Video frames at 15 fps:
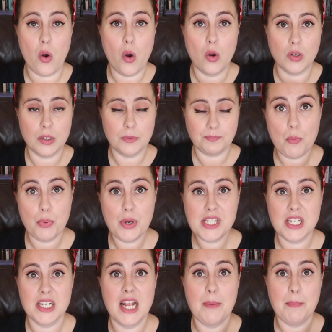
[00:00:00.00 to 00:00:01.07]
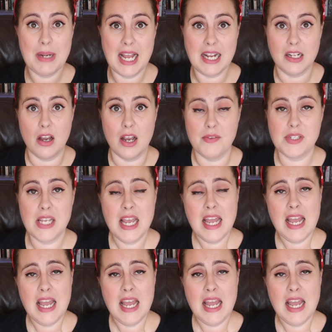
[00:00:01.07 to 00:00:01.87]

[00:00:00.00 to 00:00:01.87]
on Britain and Black lives.